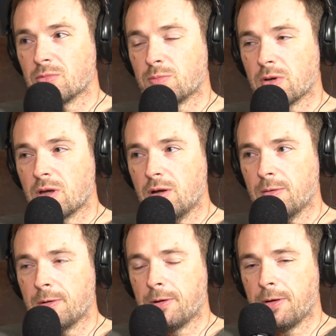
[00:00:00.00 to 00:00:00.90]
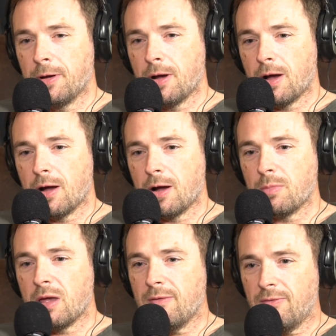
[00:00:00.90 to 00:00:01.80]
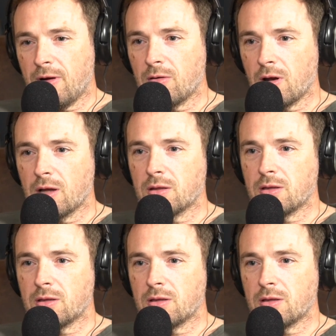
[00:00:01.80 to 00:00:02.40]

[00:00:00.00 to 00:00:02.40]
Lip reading: bigger. Mm-hmm. It felt like